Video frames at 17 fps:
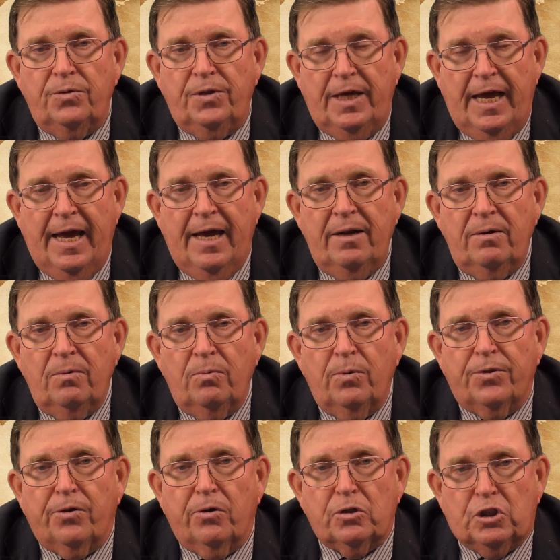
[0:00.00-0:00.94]
the end
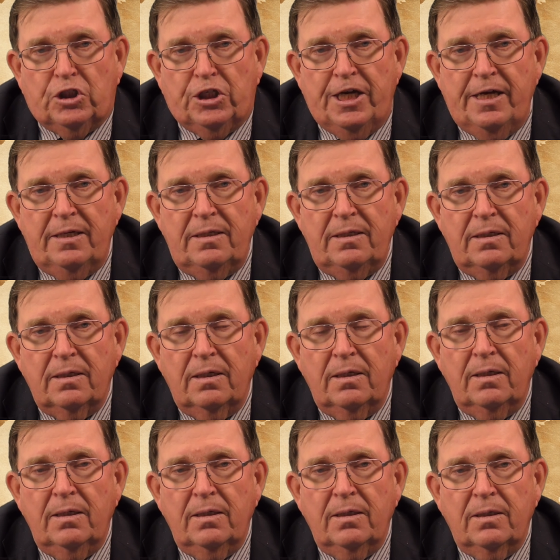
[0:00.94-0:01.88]
with their sin,
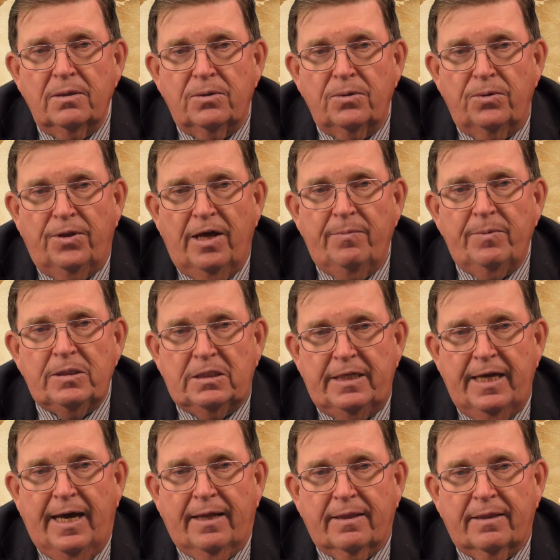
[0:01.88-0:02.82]
to them is
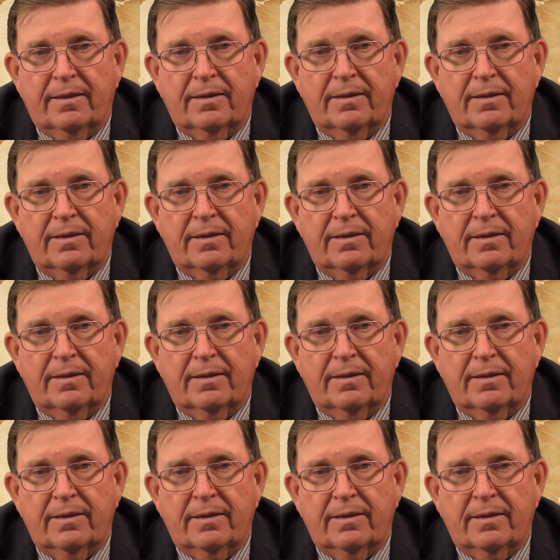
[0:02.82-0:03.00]
death